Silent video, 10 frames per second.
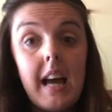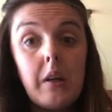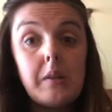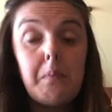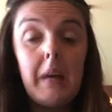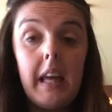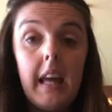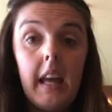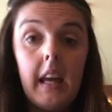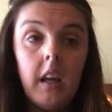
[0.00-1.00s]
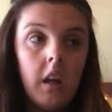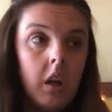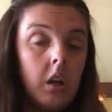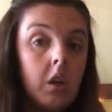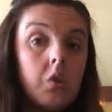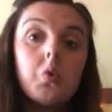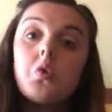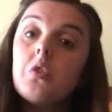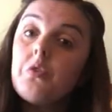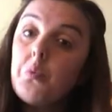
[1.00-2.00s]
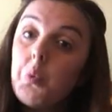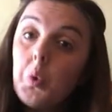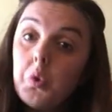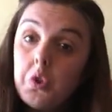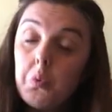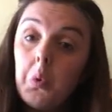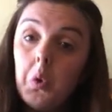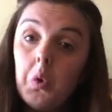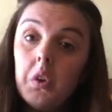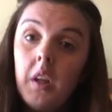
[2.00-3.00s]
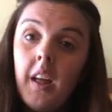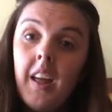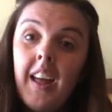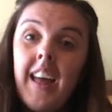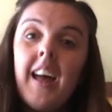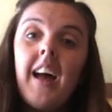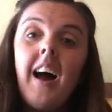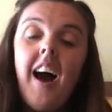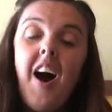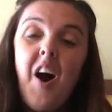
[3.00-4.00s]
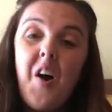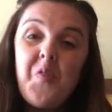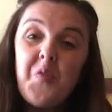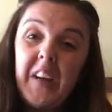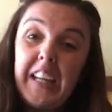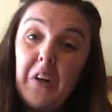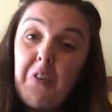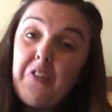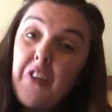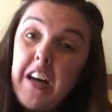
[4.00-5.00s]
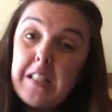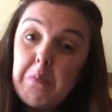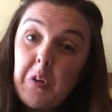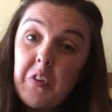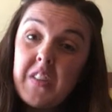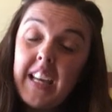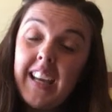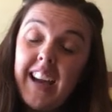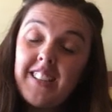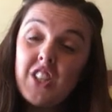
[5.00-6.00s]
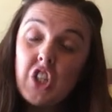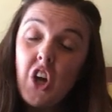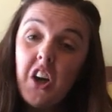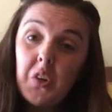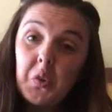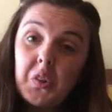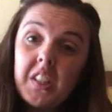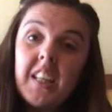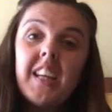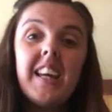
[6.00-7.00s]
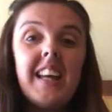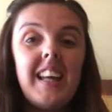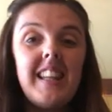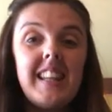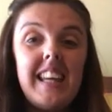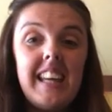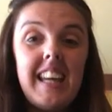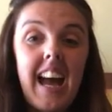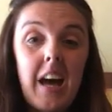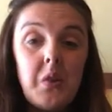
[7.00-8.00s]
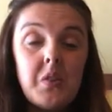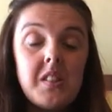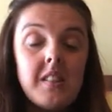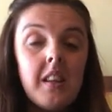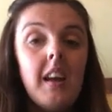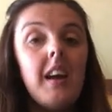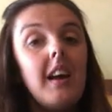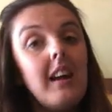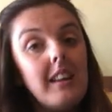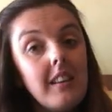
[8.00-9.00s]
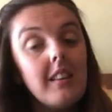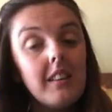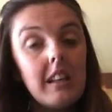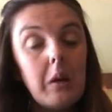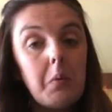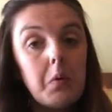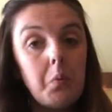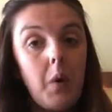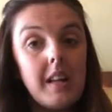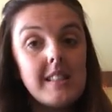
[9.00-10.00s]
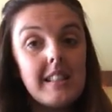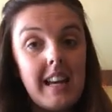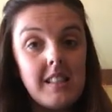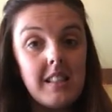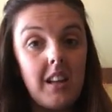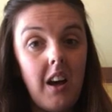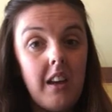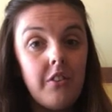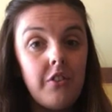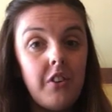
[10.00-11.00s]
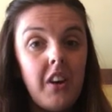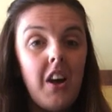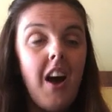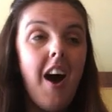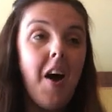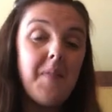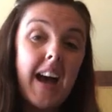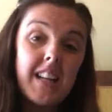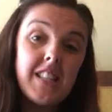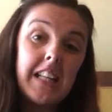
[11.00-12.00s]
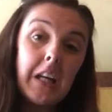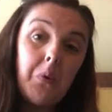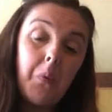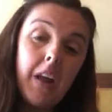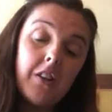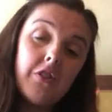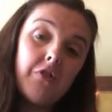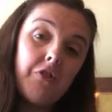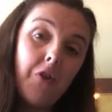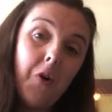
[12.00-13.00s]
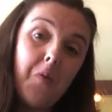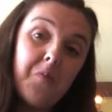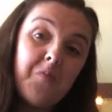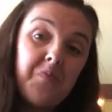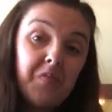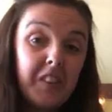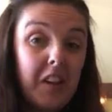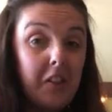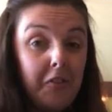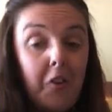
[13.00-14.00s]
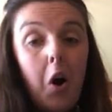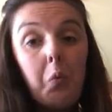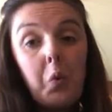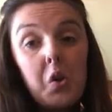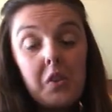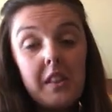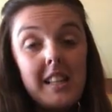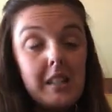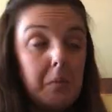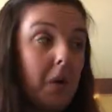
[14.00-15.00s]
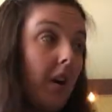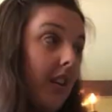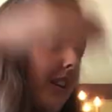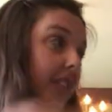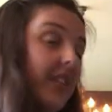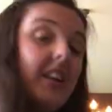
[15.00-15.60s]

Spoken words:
house being sort of wall to wall, when Gilbert first moved here as a child, the house in Gilbert White's latter life actually went from the far wall of the Little Parlour